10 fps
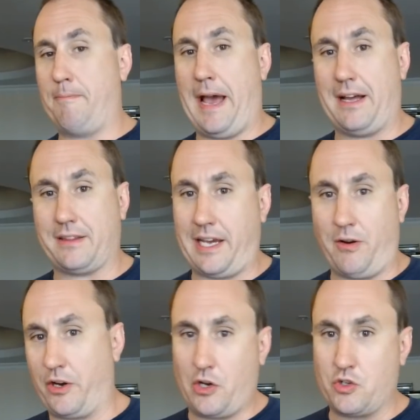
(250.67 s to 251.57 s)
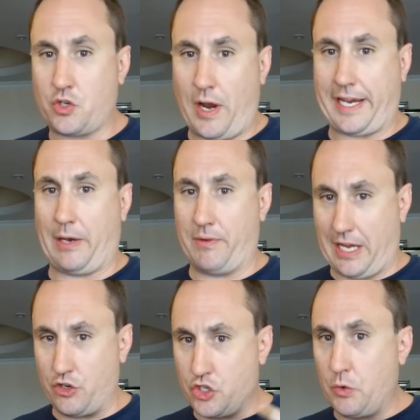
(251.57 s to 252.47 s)
out there and go trekking
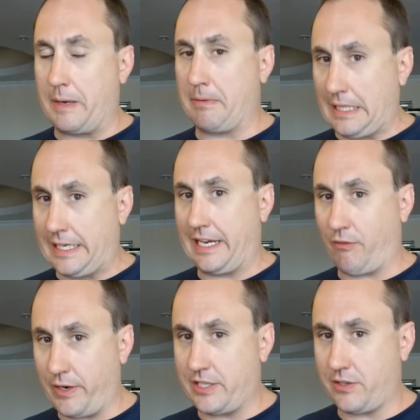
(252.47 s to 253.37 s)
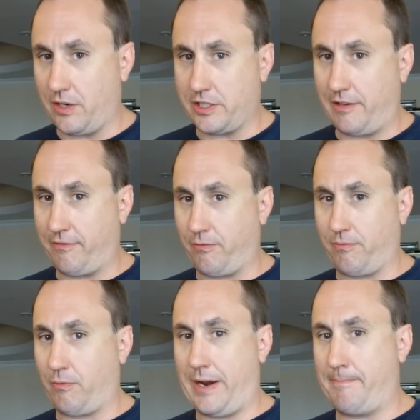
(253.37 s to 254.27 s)
without doing plenty of research. I've
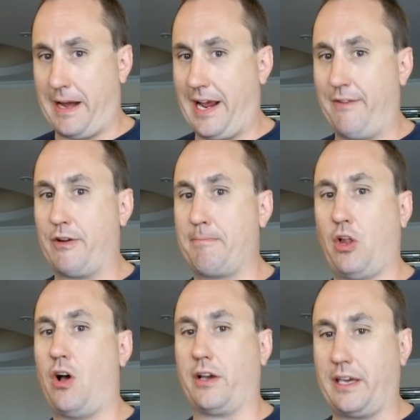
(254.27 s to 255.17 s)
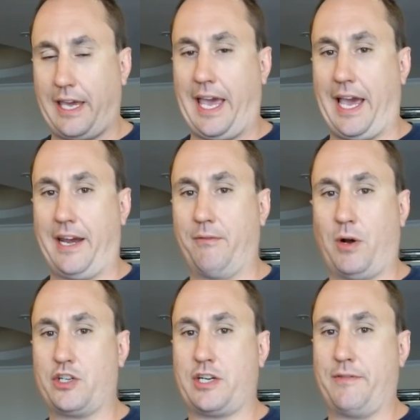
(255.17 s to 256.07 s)
read about every blog you can and
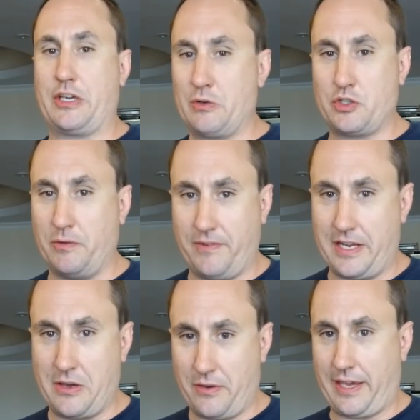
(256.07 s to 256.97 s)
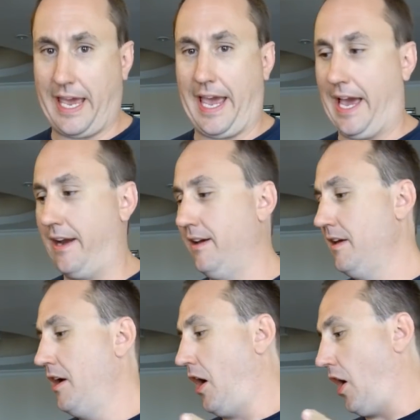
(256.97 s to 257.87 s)
watched every YouTube video you can
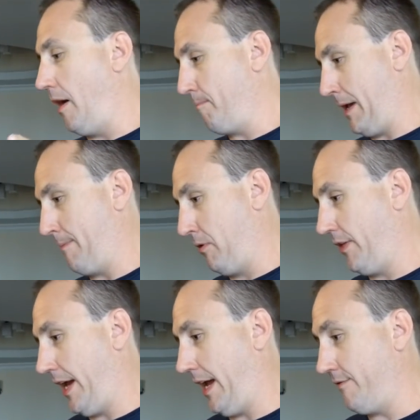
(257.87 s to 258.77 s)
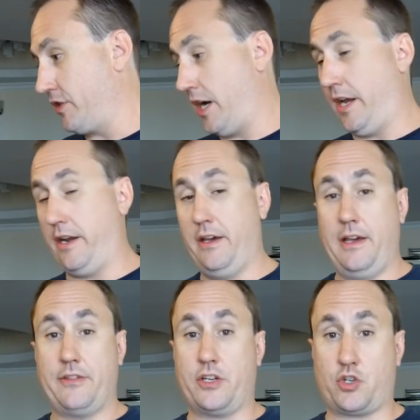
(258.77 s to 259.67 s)
on people that have done
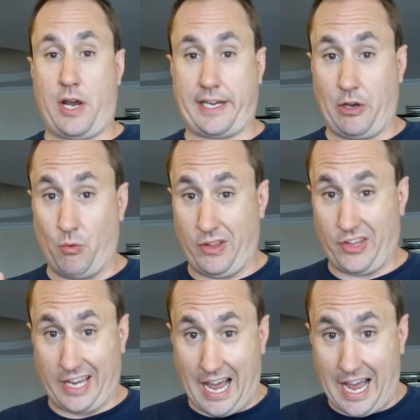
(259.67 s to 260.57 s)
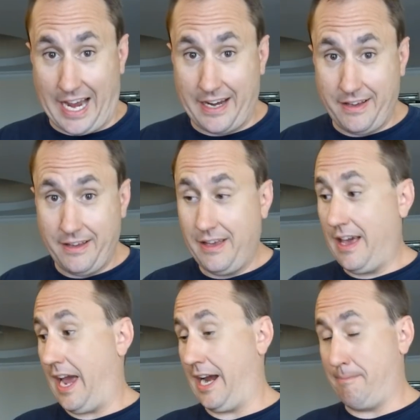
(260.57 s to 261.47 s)
the trekking with a guide
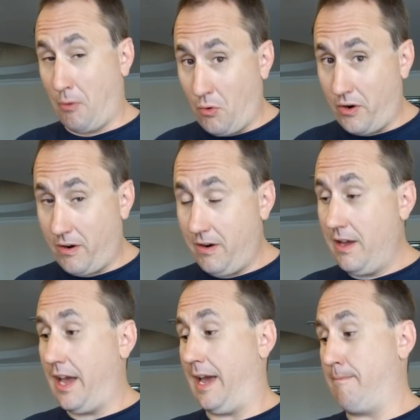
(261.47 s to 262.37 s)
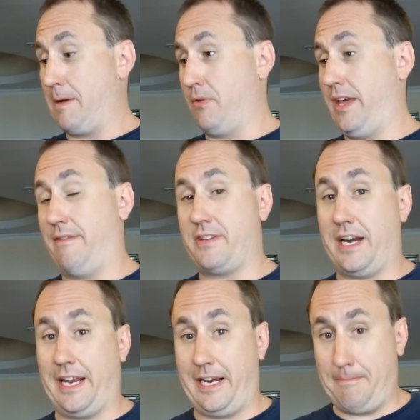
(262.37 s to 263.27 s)
and a porter and people that have done
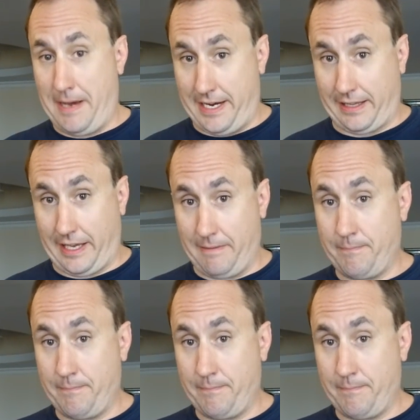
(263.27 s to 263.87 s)
it independently.